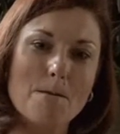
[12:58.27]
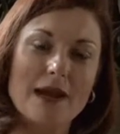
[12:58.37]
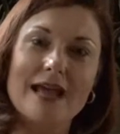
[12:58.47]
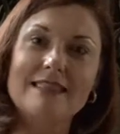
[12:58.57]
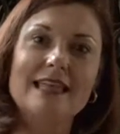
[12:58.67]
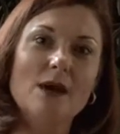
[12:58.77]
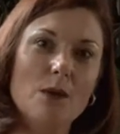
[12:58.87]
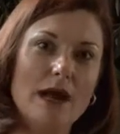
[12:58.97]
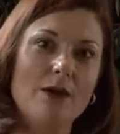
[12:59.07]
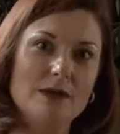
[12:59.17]
But I think
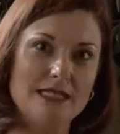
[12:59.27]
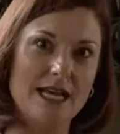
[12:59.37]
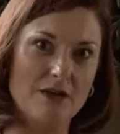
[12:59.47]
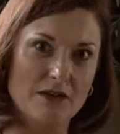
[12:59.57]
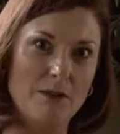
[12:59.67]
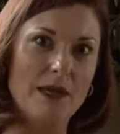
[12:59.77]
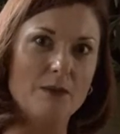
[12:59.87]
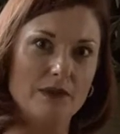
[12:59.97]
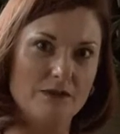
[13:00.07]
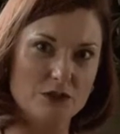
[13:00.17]
what I would tell the
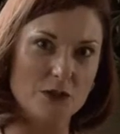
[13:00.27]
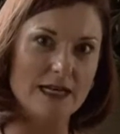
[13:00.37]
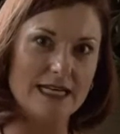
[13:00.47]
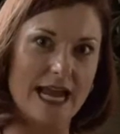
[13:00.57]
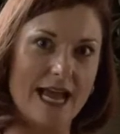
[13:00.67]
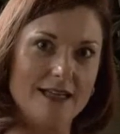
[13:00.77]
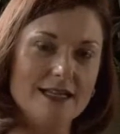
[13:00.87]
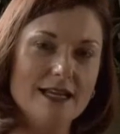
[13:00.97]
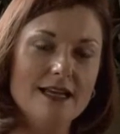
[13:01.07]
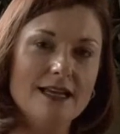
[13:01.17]
people of Trinidad
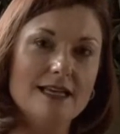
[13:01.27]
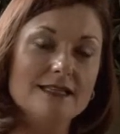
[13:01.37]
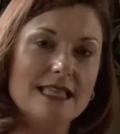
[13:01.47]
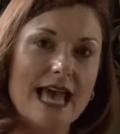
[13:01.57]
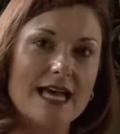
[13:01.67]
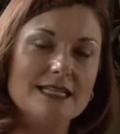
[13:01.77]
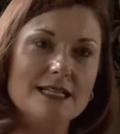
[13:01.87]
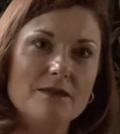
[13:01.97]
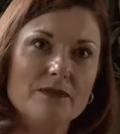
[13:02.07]
is that